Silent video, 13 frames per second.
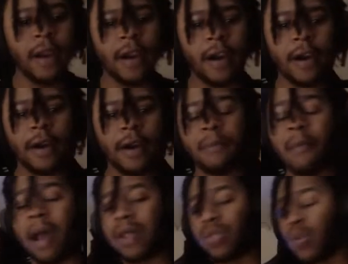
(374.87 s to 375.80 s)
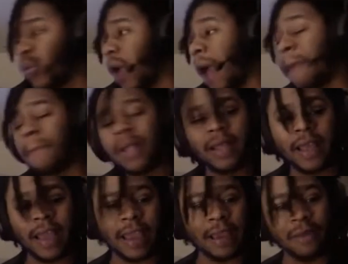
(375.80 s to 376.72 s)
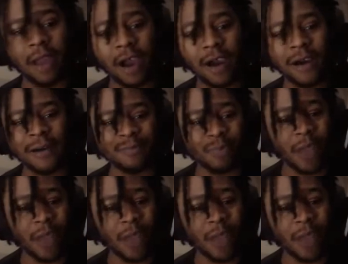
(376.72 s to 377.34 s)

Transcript: My Thor, I beat the game, y'all.